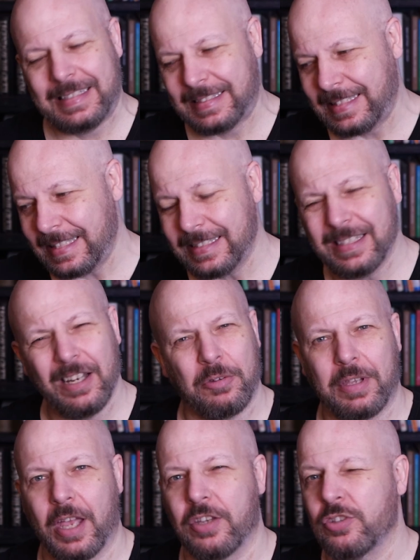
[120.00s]
is this
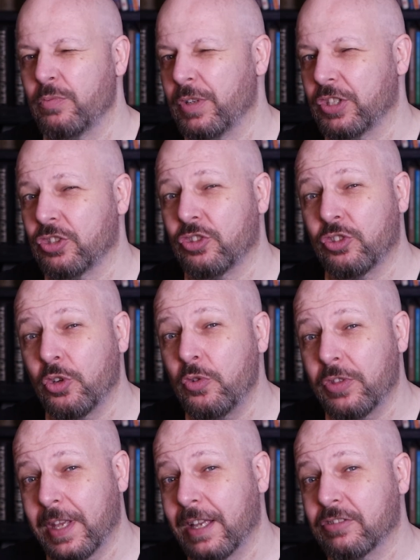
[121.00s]
location which
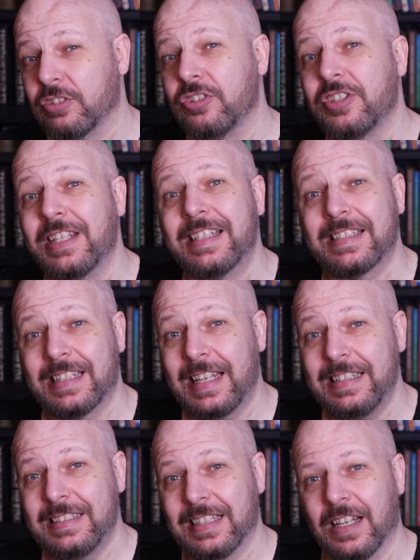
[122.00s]
2,000 years
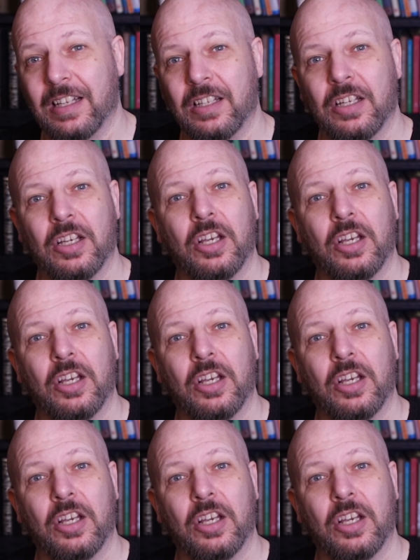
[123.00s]
later